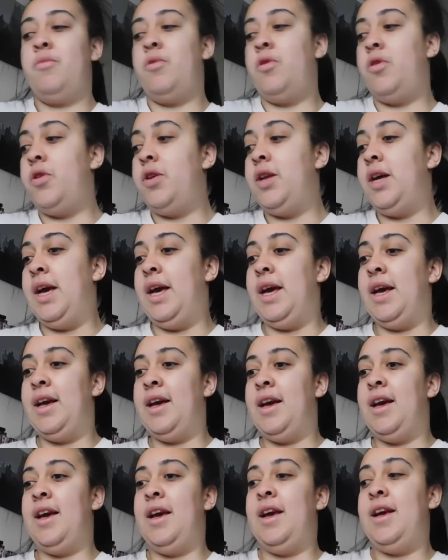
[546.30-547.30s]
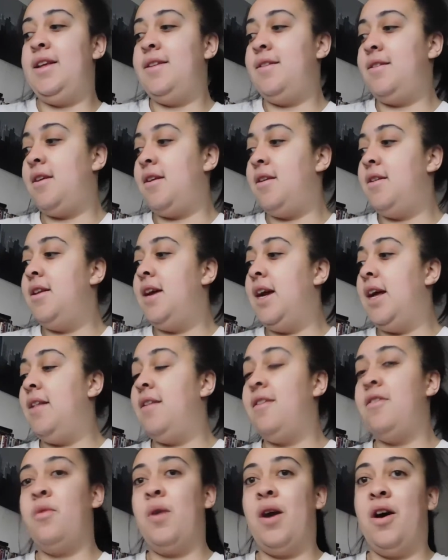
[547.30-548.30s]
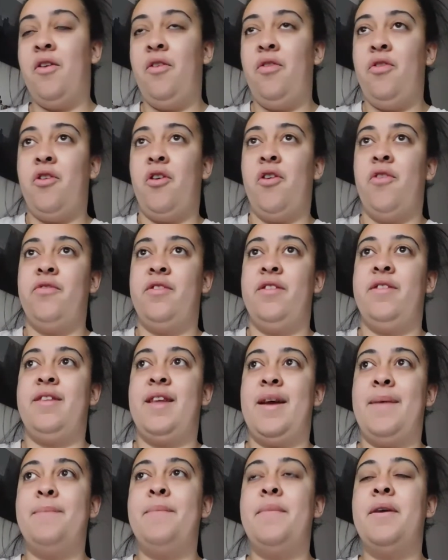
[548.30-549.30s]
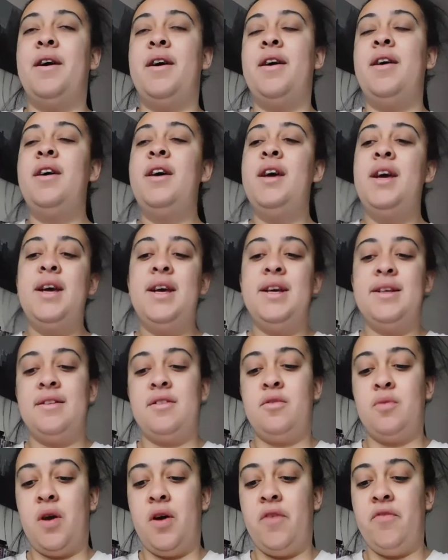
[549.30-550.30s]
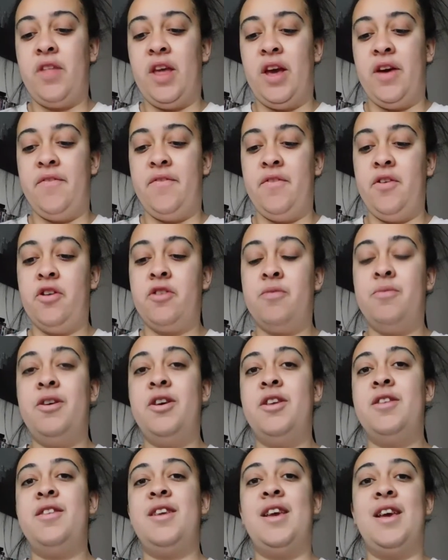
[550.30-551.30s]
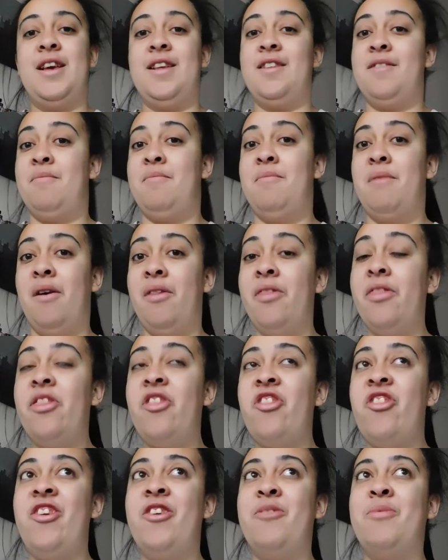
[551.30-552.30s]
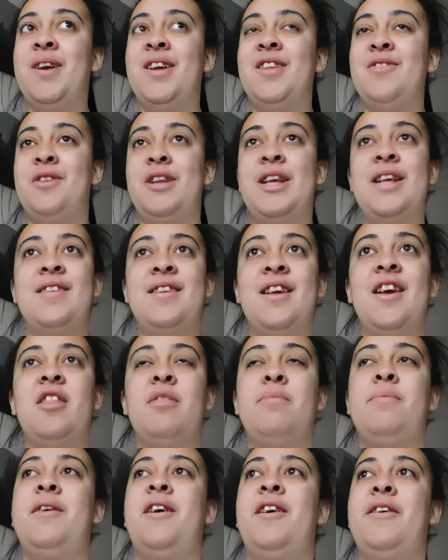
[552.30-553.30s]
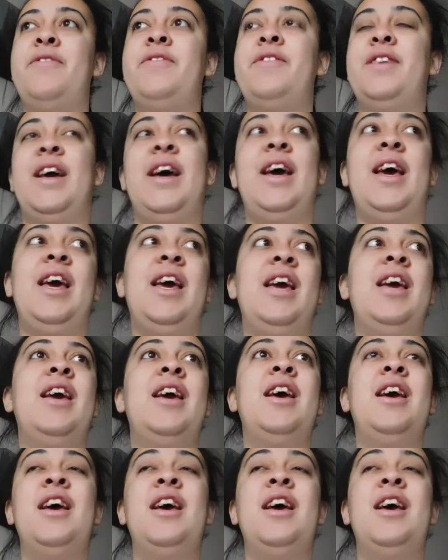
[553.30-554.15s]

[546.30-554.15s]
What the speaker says: morning. It is Sunday the 12th of December. It's the 12th day of Vlogmas. It is a month till my 26th birthday.